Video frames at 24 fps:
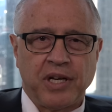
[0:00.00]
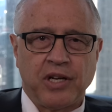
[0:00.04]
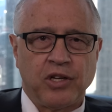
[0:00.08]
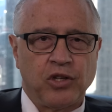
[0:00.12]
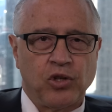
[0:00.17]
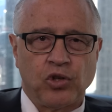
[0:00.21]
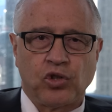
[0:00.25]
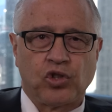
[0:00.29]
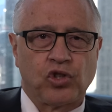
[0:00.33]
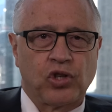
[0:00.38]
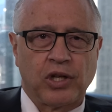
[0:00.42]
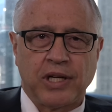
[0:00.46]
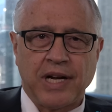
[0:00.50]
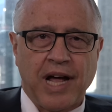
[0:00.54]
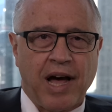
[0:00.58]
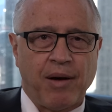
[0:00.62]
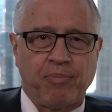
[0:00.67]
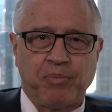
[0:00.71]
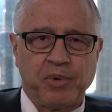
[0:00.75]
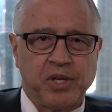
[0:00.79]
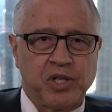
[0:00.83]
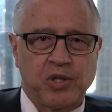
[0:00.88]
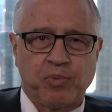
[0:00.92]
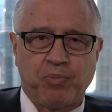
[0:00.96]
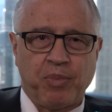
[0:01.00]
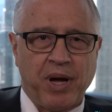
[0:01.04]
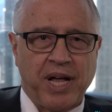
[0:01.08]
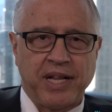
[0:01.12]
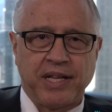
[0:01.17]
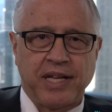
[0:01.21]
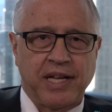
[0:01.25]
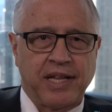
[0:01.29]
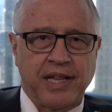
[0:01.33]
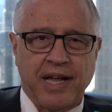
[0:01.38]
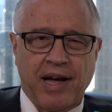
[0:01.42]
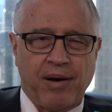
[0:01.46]
you should not be
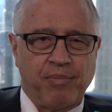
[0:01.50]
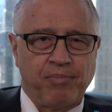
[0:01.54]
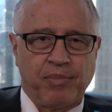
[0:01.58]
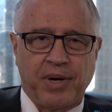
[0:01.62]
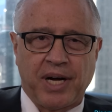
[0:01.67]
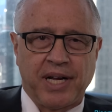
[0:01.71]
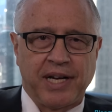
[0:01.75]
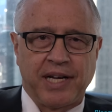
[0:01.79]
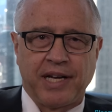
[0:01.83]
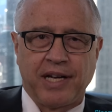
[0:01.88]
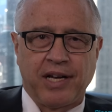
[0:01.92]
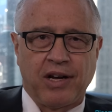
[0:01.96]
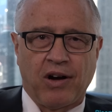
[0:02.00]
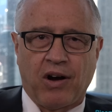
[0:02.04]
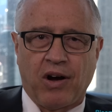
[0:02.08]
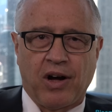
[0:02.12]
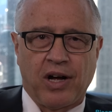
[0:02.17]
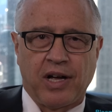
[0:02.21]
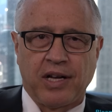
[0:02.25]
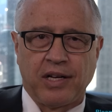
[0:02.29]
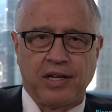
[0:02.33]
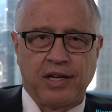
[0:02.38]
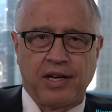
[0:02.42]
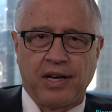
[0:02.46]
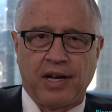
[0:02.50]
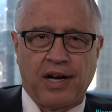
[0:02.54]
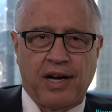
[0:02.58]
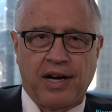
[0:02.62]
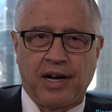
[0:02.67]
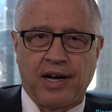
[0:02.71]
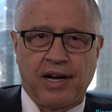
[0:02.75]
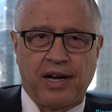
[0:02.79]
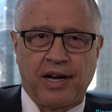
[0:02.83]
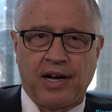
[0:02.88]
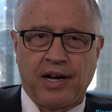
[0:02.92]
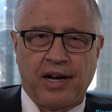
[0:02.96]
spending that money on
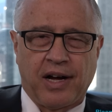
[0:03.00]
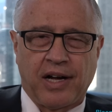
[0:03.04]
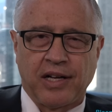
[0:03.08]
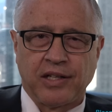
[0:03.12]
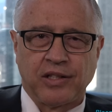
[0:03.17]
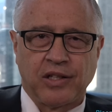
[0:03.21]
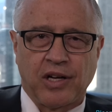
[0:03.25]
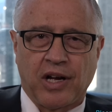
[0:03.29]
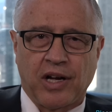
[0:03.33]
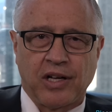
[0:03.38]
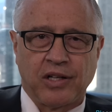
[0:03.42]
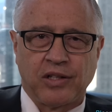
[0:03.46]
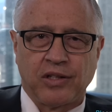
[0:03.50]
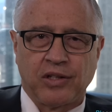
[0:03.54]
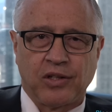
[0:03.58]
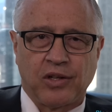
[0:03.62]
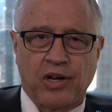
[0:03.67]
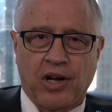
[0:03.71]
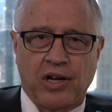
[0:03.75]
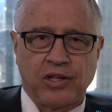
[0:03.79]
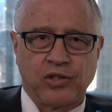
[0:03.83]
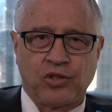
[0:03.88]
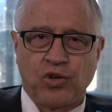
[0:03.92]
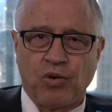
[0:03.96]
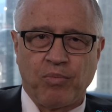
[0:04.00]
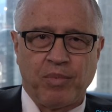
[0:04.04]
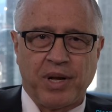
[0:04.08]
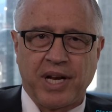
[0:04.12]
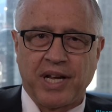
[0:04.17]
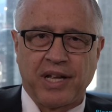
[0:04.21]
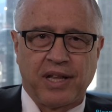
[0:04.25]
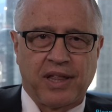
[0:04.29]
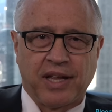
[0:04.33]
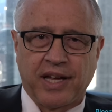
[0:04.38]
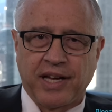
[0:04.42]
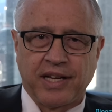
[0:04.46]
too
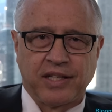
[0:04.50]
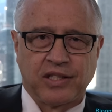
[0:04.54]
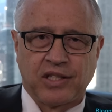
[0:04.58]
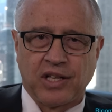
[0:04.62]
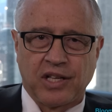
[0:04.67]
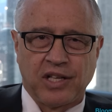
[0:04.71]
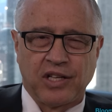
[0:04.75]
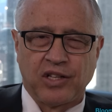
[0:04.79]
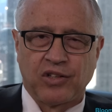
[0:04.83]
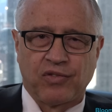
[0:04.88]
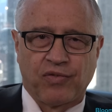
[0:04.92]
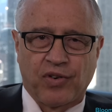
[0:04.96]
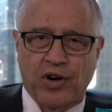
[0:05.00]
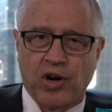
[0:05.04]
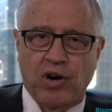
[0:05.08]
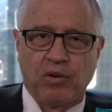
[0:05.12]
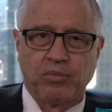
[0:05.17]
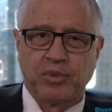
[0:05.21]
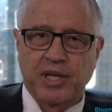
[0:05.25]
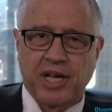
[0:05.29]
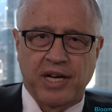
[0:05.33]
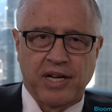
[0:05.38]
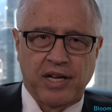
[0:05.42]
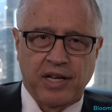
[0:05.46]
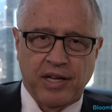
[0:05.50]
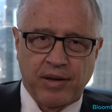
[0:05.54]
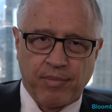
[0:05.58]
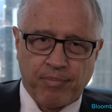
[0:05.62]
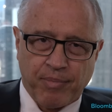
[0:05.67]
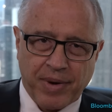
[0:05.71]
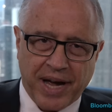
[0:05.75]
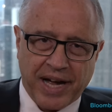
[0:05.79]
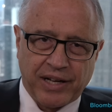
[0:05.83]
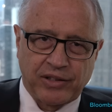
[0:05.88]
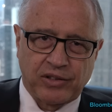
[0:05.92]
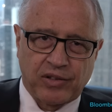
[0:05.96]
many things in these firms, and the
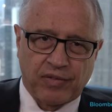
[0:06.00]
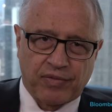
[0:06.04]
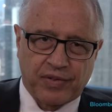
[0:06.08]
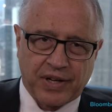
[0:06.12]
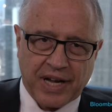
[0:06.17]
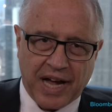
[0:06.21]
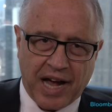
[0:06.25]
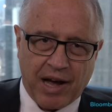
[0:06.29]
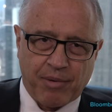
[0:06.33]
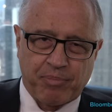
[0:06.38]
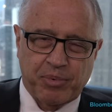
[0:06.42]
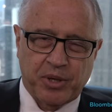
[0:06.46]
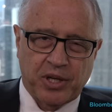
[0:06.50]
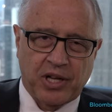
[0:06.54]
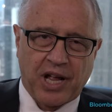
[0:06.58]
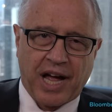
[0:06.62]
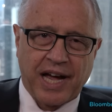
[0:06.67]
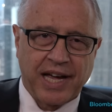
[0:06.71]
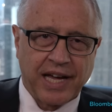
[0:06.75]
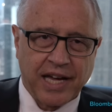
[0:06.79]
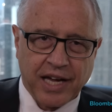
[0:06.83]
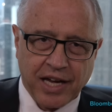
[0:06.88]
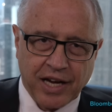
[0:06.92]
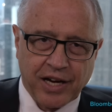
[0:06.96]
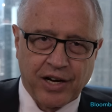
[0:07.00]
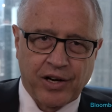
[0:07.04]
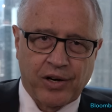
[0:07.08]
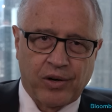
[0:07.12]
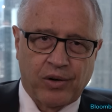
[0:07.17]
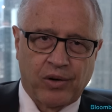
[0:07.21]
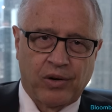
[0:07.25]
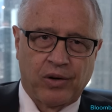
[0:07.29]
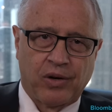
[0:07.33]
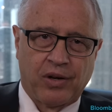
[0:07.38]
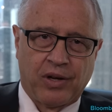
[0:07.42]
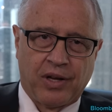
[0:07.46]
amount of capital I
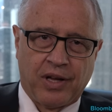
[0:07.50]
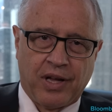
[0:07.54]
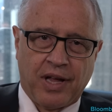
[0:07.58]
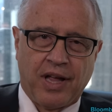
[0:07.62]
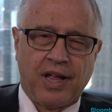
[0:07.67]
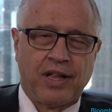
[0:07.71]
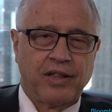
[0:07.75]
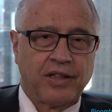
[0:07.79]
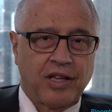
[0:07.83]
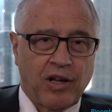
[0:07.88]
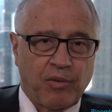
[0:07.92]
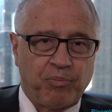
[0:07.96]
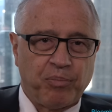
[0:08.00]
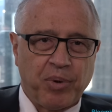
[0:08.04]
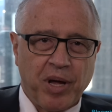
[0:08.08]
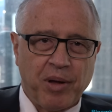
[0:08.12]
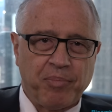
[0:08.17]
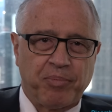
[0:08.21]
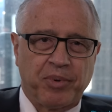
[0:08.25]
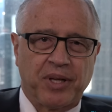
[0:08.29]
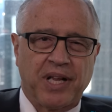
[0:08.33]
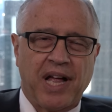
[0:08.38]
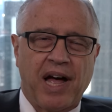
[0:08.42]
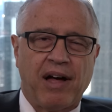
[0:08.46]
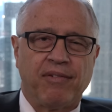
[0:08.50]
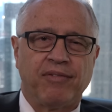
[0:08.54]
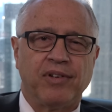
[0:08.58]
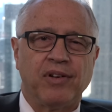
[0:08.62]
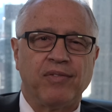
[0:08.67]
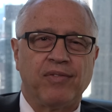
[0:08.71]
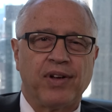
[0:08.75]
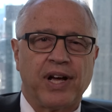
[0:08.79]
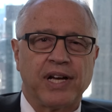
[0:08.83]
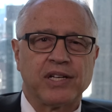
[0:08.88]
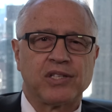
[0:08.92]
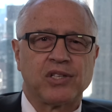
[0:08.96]
hear that people have
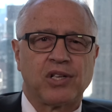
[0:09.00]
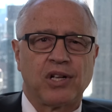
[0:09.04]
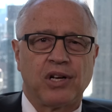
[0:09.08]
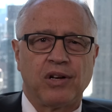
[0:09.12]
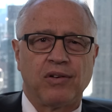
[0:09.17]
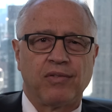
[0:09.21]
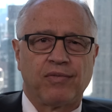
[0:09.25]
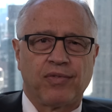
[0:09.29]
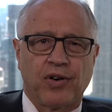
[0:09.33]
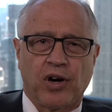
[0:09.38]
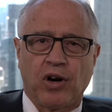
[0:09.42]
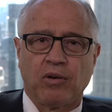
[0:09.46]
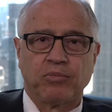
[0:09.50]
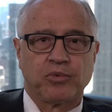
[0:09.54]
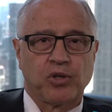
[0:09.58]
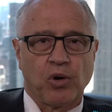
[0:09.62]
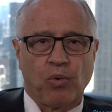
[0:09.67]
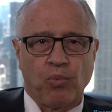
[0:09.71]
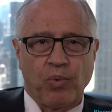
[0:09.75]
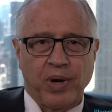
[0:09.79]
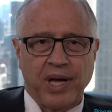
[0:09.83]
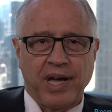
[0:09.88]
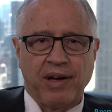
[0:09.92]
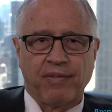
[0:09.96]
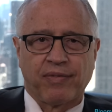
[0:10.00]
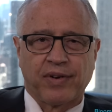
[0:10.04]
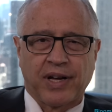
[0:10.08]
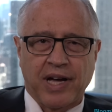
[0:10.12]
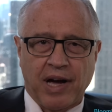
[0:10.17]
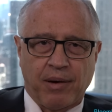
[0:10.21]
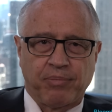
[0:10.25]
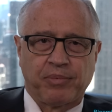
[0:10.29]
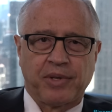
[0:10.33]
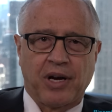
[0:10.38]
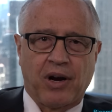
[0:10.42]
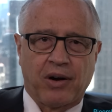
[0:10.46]
invested in firms. So we have
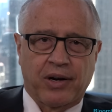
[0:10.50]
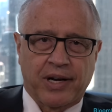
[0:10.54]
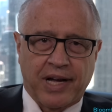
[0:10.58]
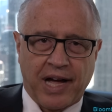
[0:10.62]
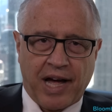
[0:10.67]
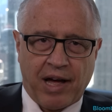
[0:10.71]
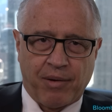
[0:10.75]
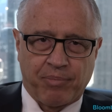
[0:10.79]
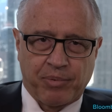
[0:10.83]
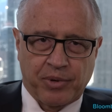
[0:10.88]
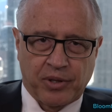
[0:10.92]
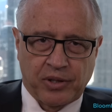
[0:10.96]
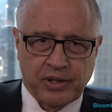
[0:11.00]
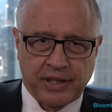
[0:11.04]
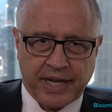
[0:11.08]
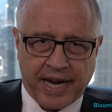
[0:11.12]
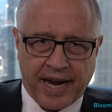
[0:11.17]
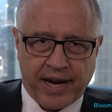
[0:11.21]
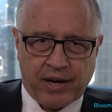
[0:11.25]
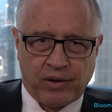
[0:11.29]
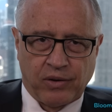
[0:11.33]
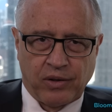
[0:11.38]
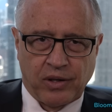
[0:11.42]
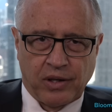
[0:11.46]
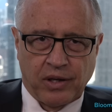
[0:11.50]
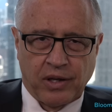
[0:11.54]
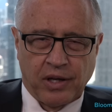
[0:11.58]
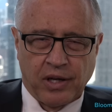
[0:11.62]
kept our capital down,